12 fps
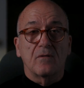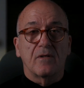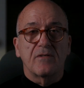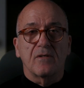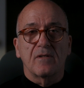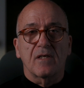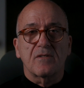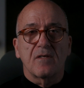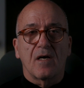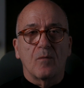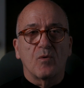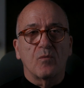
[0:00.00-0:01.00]
until next
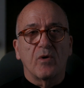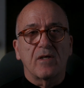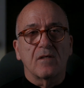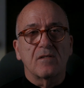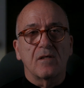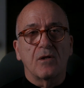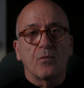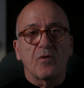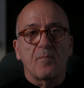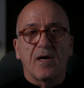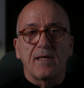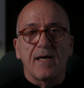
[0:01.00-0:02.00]
time when we continue
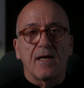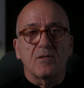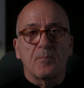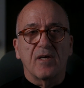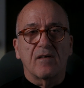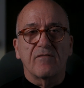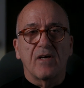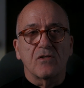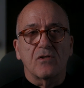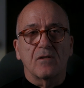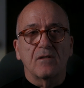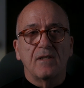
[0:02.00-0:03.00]
with my dad's big
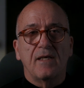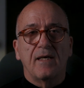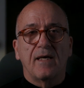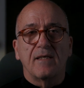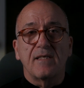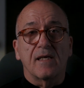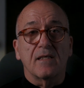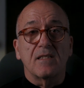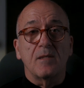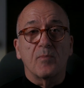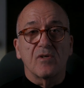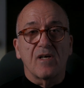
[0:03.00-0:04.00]
adventure and take a
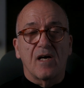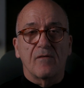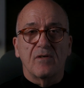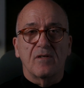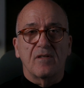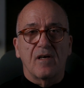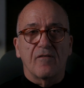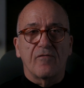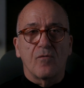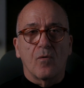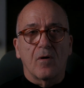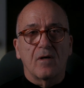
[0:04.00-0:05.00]
deeper dive into the
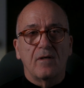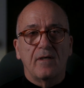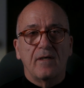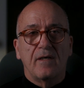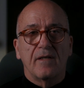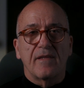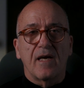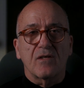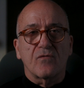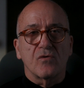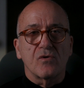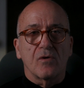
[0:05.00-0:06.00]
F-4, thanks
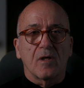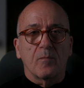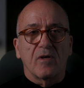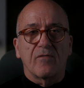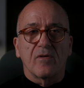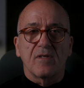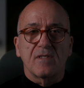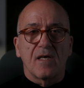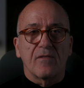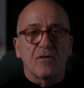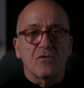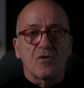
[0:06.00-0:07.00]
for joining me for the
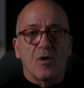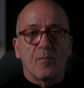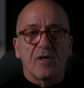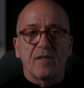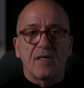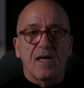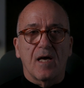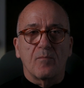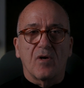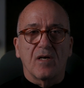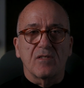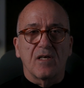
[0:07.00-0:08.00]
10th installment of the Dad
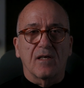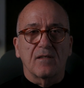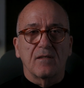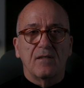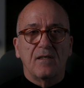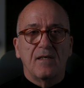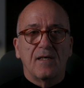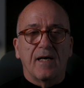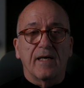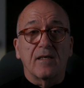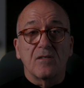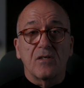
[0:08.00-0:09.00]
Project.
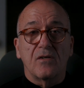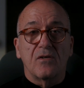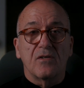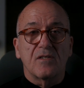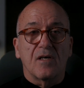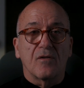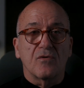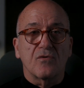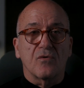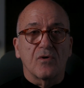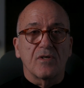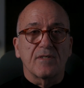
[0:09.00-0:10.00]
I continue to tell the
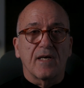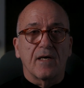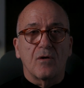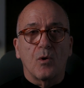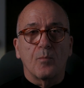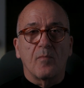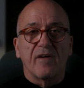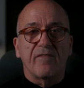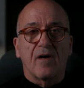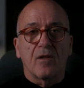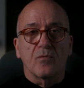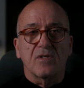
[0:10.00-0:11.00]
stories I had hoped my
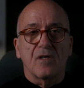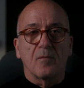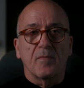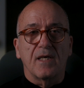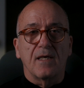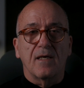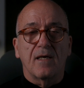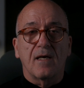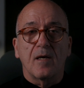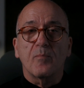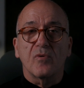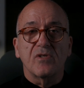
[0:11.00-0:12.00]
father would tell me, and
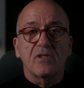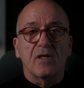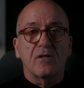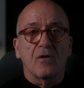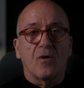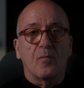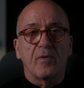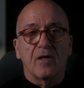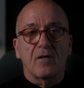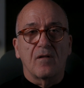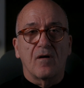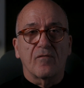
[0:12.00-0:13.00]
I appreciate y'all being
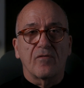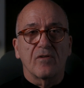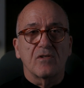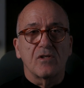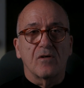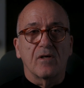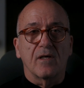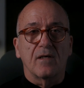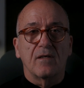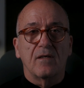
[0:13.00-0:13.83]
along for the journey.